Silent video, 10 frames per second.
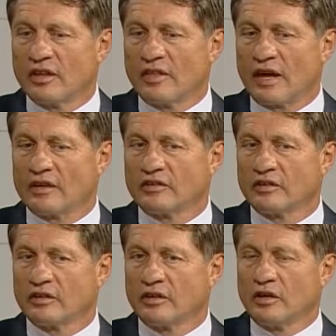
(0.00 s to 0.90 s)
that
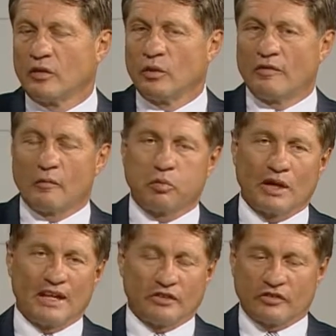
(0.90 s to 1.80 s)
we have a
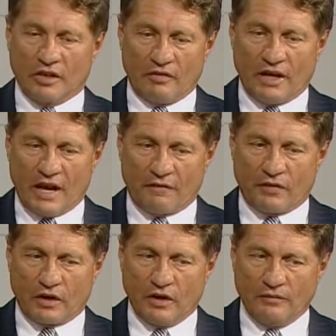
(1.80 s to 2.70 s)
plant discovered in
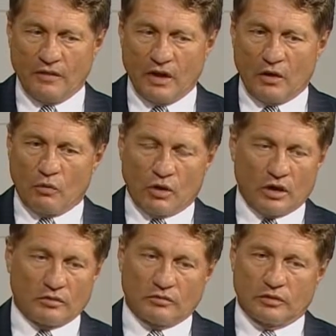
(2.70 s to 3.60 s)
Africa
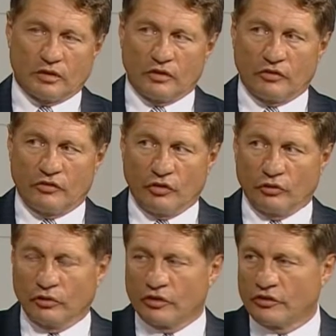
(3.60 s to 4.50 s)
where
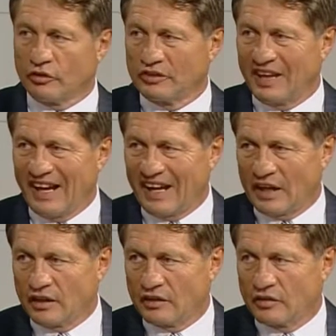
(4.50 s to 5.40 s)
children are still
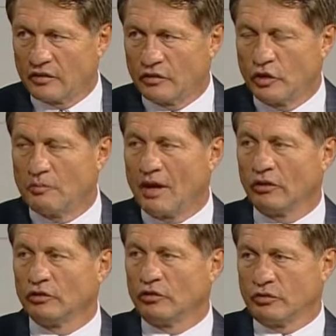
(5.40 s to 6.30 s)
dying due to
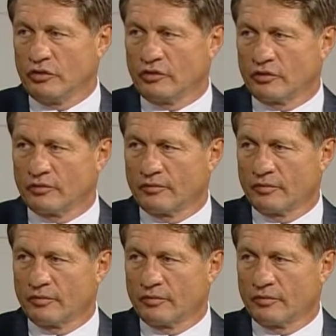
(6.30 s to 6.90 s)
malnutrition.